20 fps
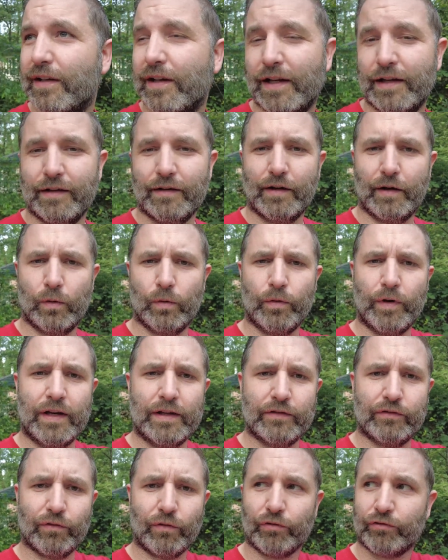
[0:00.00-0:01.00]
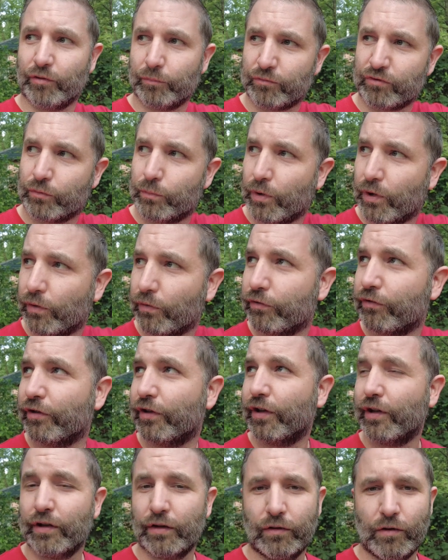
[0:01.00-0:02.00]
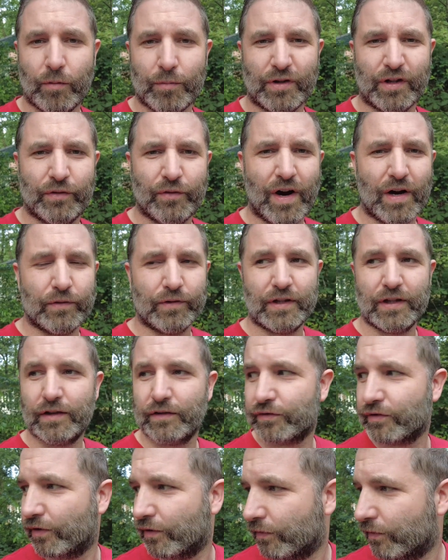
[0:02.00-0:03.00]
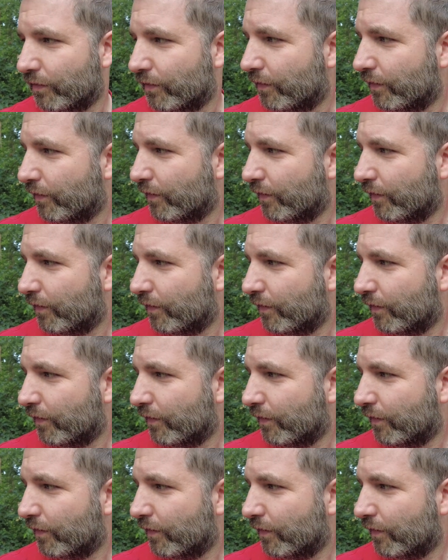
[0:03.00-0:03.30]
And I already saw some squirrels coming around here, so